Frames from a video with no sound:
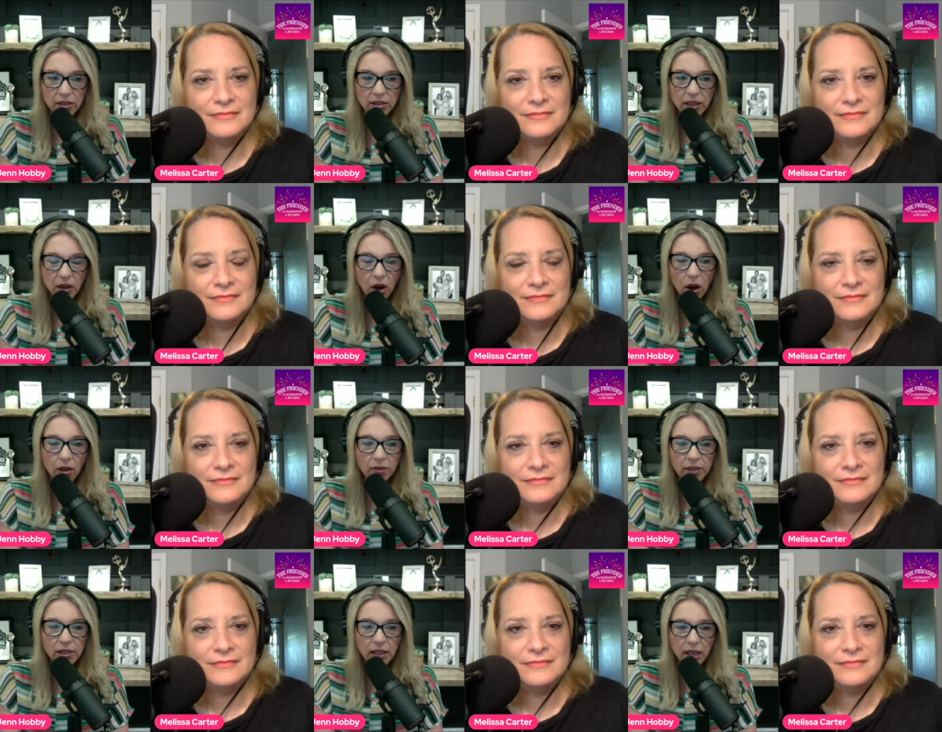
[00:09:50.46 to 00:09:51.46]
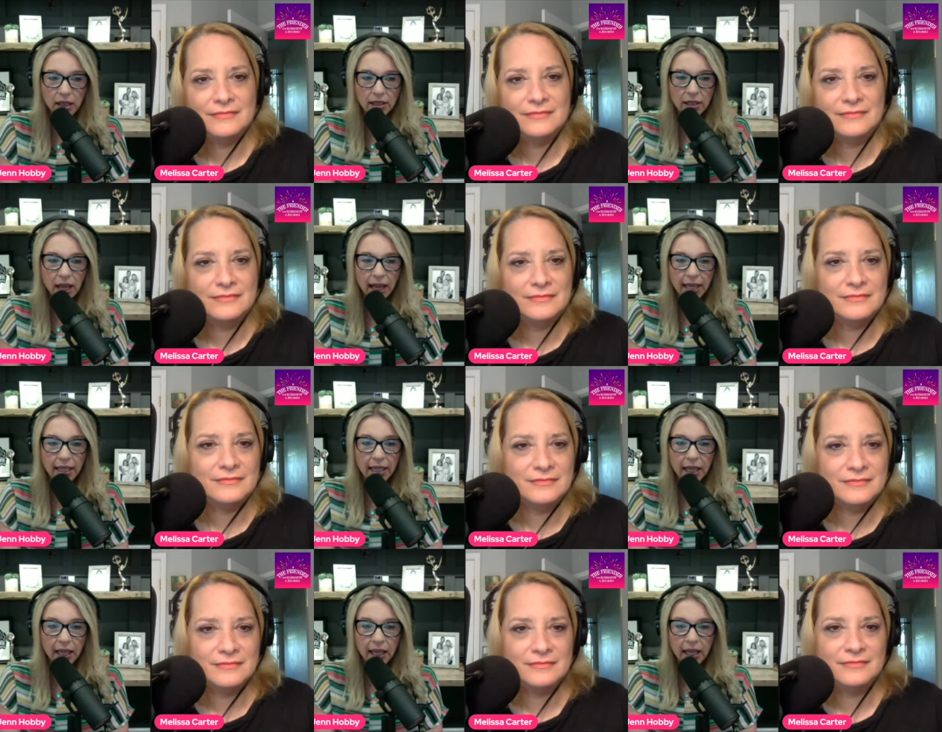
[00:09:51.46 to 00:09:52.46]
Speaker 1: is gonna all of a sudden like
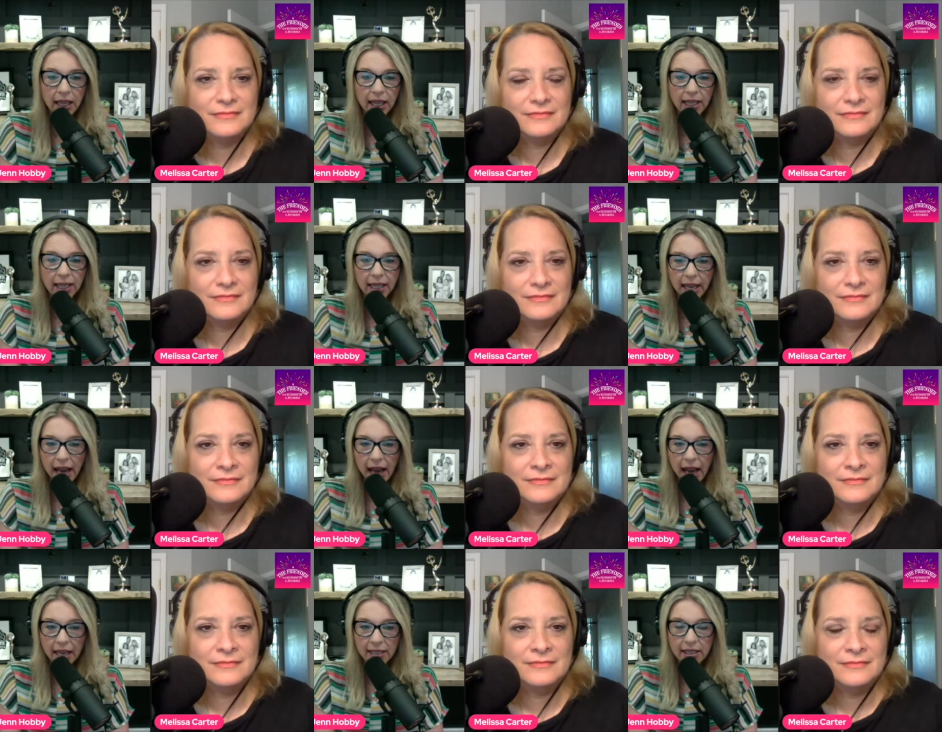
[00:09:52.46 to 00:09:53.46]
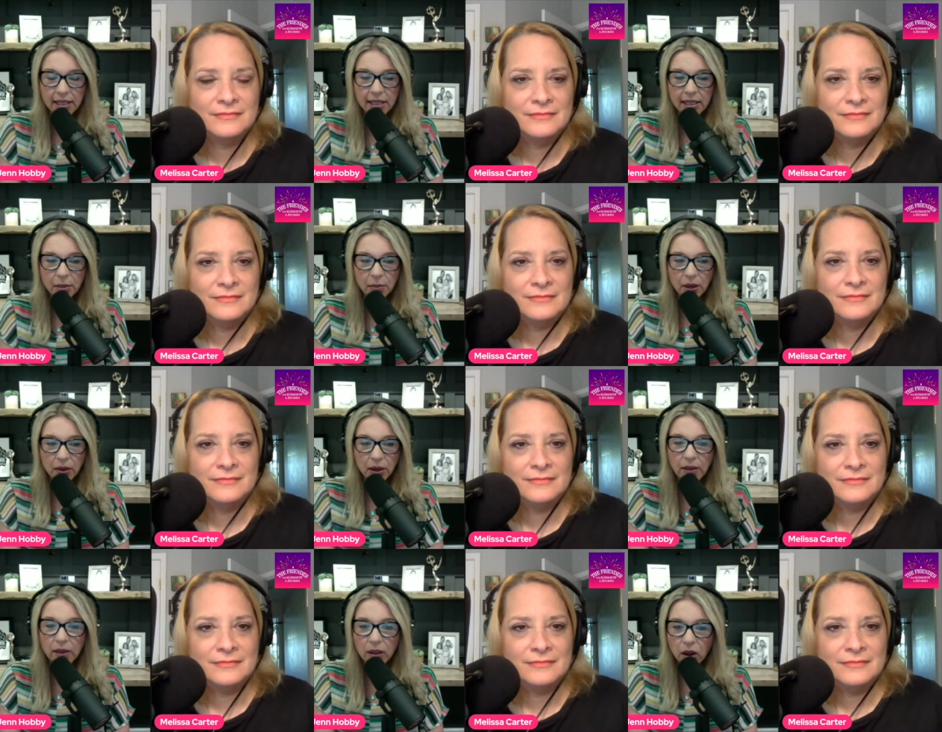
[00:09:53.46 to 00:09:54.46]
get hacked, disappear,
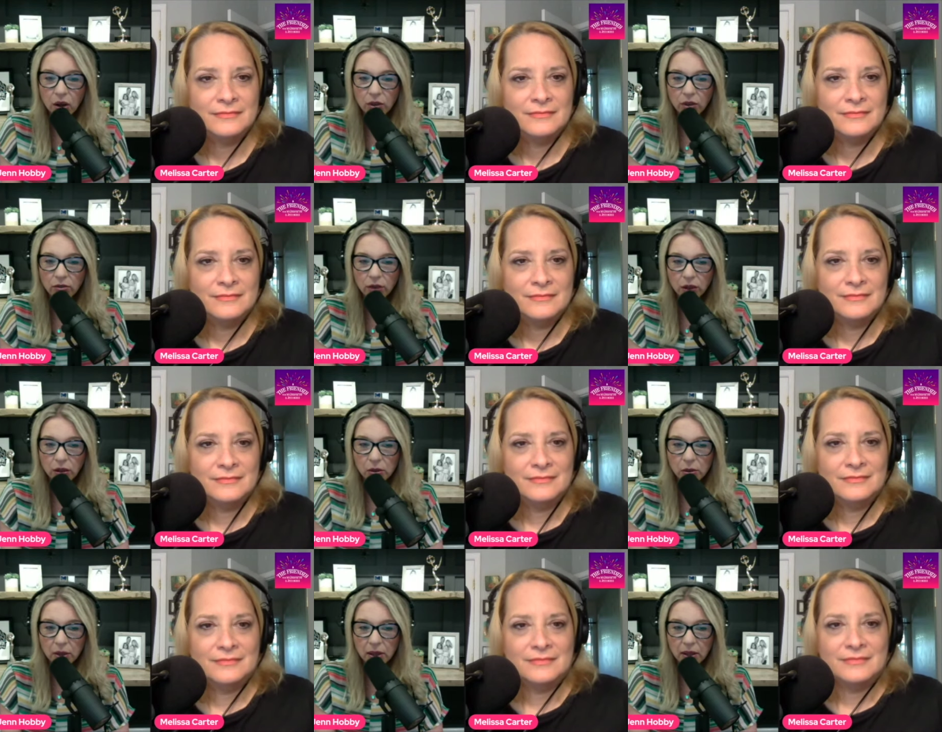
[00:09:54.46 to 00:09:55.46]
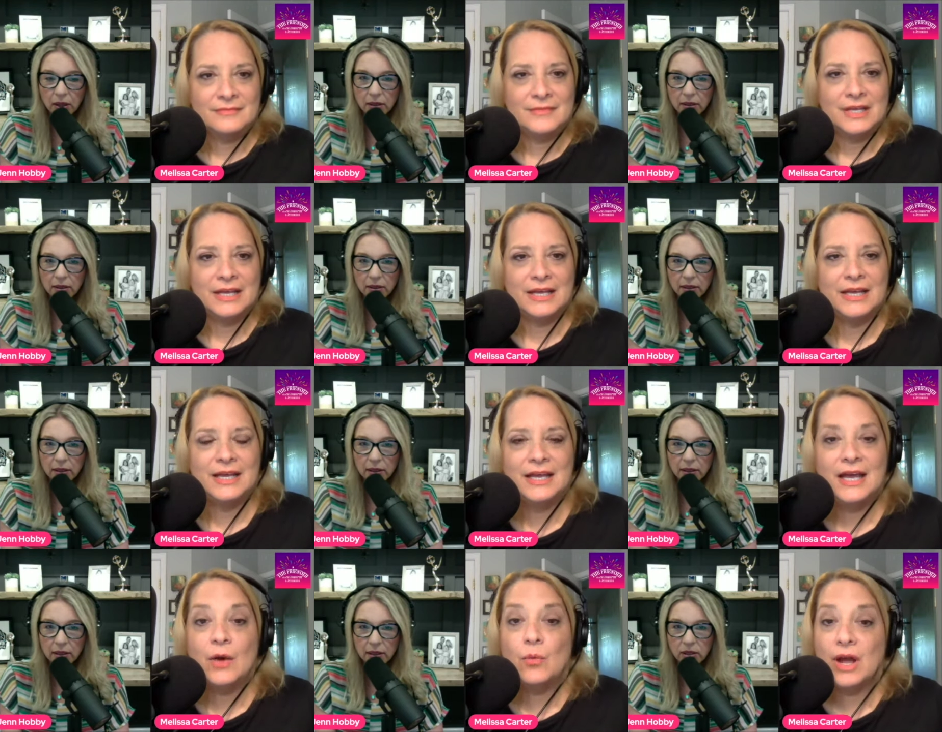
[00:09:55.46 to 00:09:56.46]
and then all your photos will be gone?
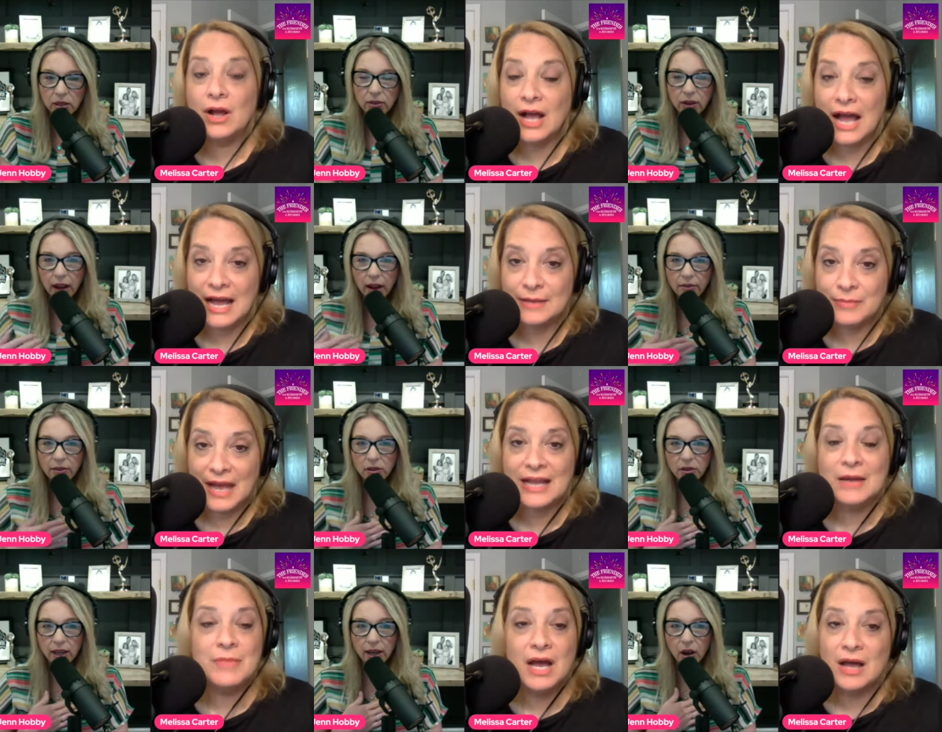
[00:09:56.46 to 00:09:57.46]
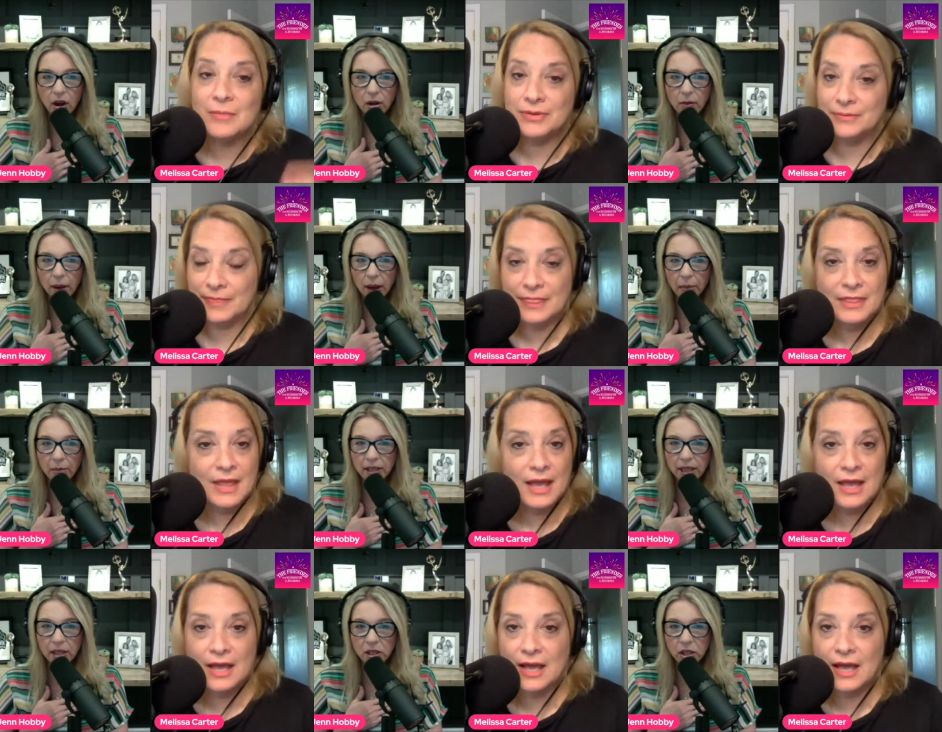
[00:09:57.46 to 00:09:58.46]
Speaker 2: Well, I back those, them like, up. Heart
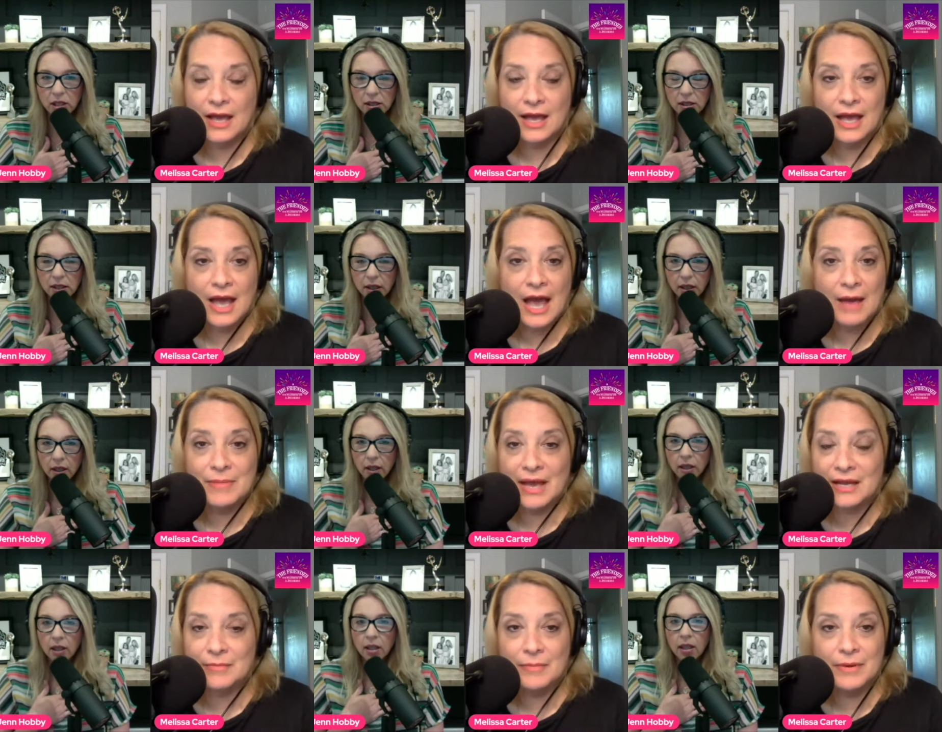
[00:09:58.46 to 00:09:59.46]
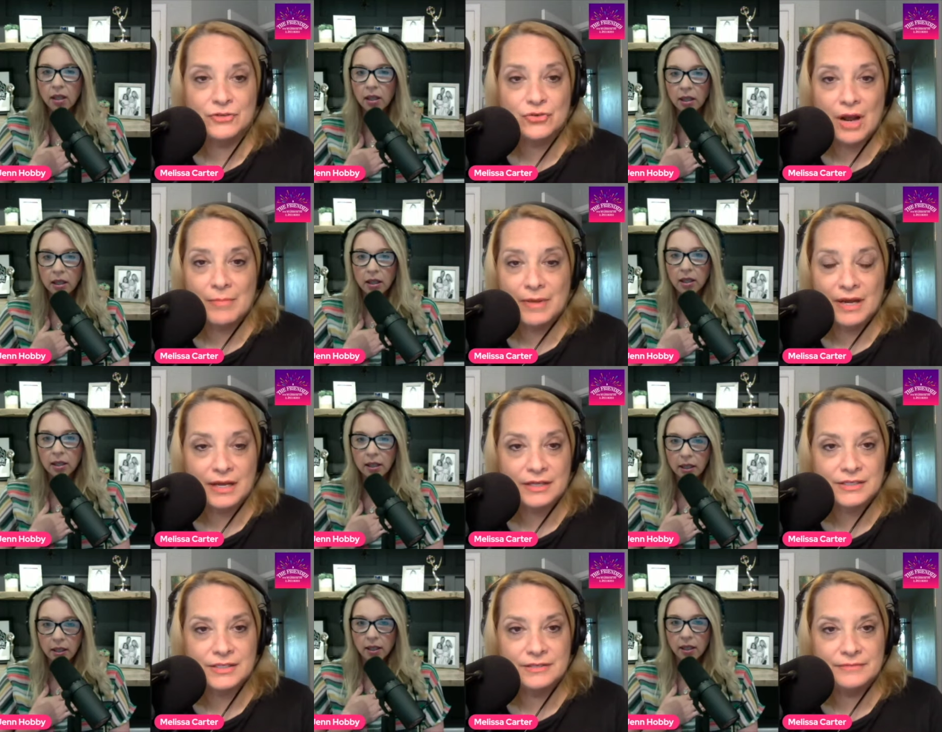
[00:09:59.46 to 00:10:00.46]
palpitations. I back them up on
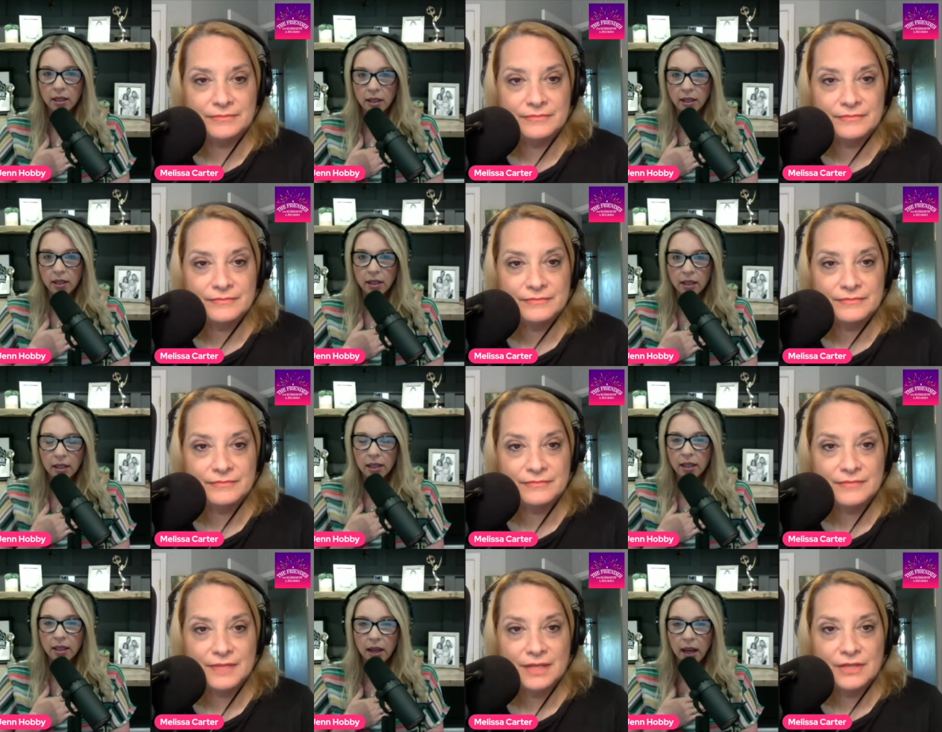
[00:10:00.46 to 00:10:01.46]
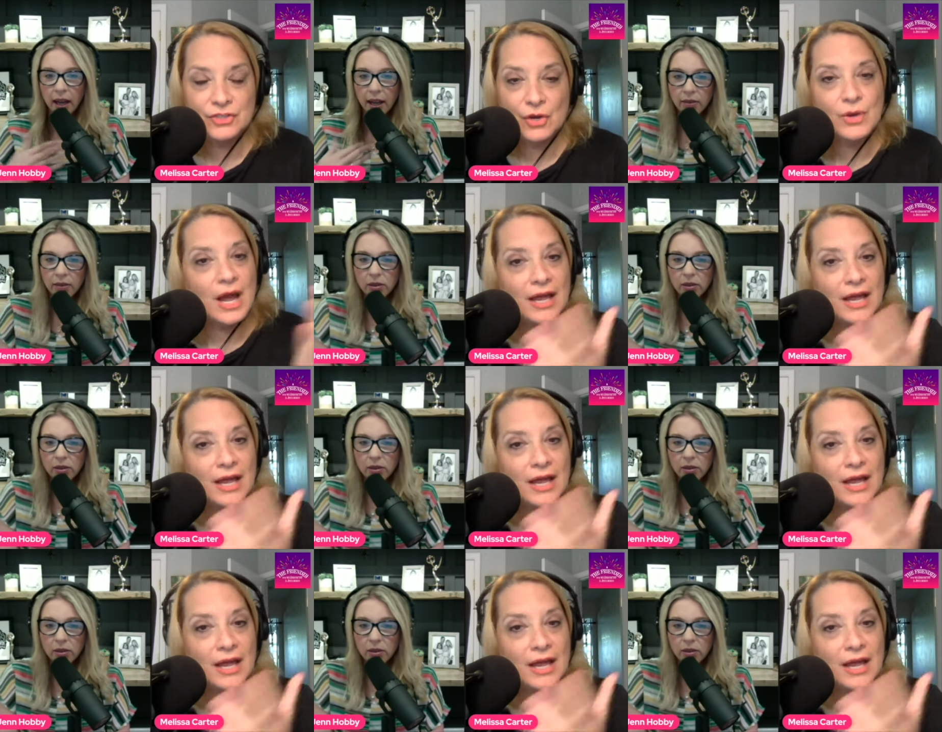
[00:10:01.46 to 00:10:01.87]
Dropbox. So